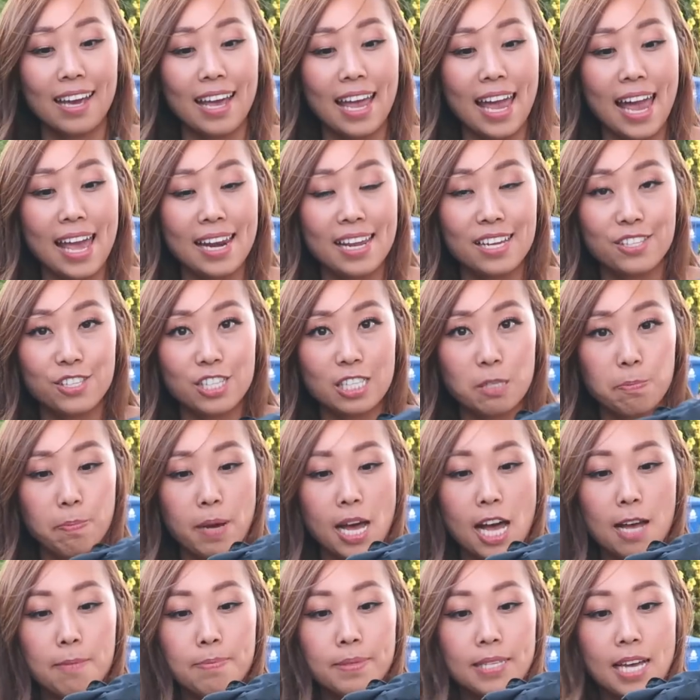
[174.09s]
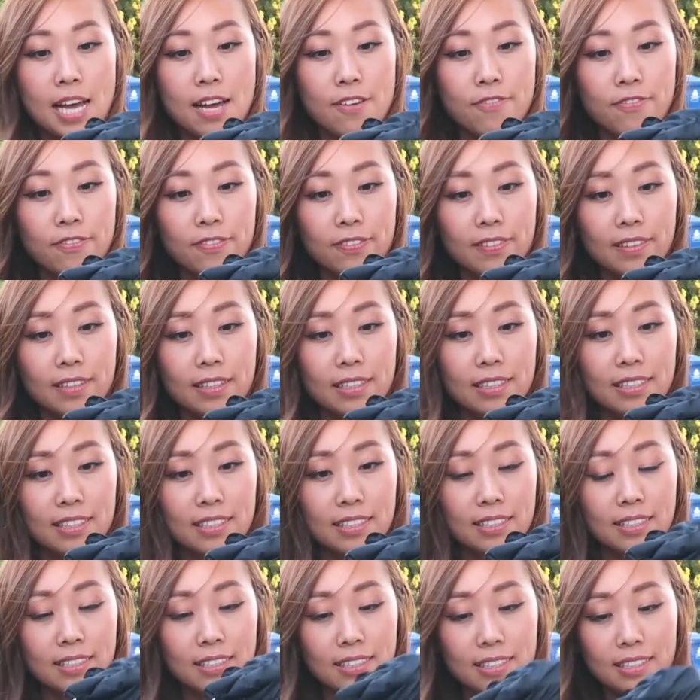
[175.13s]
And it just pops off
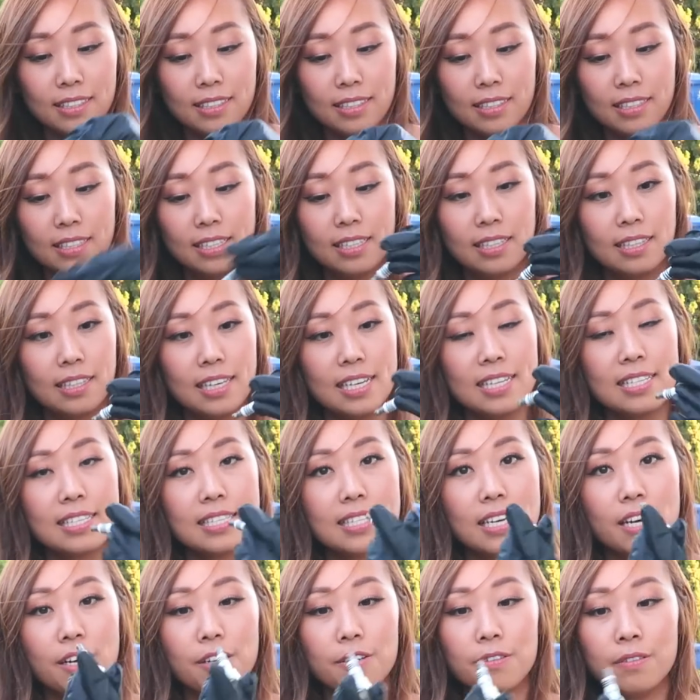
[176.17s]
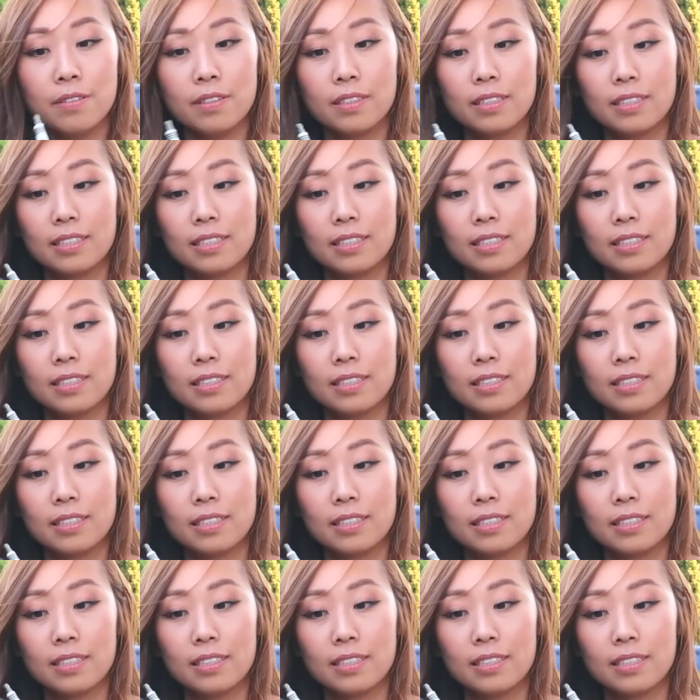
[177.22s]
like so.